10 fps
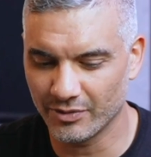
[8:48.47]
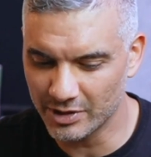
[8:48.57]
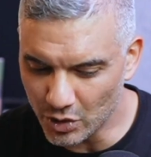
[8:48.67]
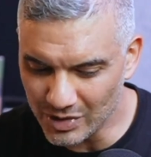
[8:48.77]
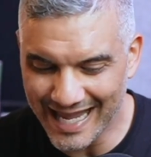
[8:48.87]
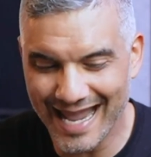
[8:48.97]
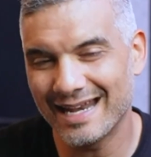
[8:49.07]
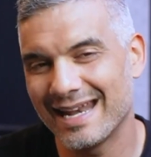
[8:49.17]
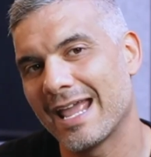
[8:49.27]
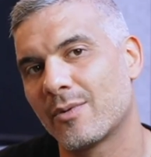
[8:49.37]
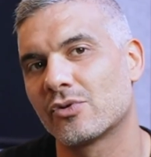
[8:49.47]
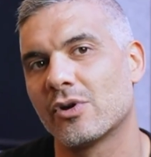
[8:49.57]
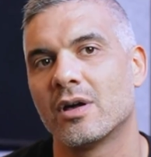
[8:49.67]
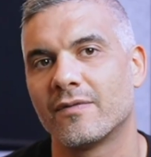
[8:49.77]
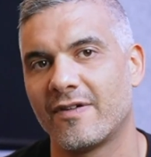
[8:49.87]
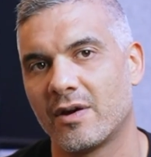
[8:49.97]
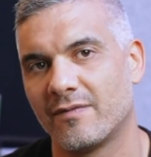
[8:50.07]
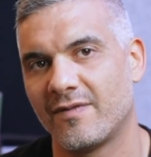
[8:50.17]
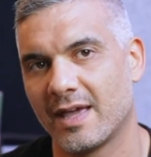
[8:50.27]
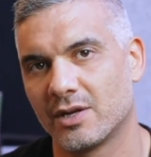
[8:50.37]
this goes hand in hand with your unfair
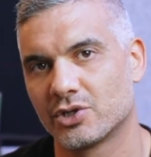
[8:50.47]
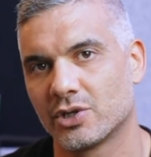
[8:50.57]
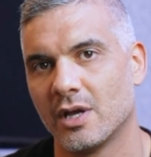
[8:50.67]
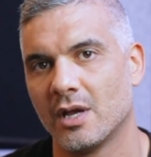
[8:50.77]
advantage.